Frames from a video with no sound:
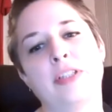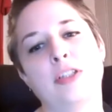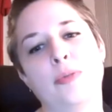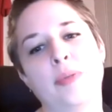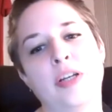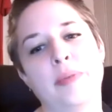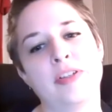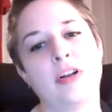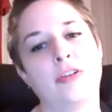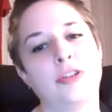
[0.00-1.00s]
aluminum as
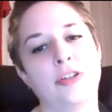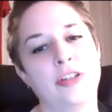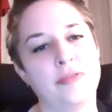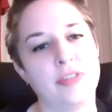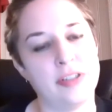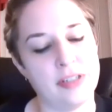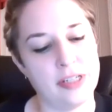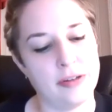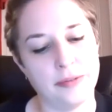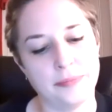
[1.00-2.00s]
an alternative to
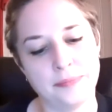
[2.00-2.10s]
steel?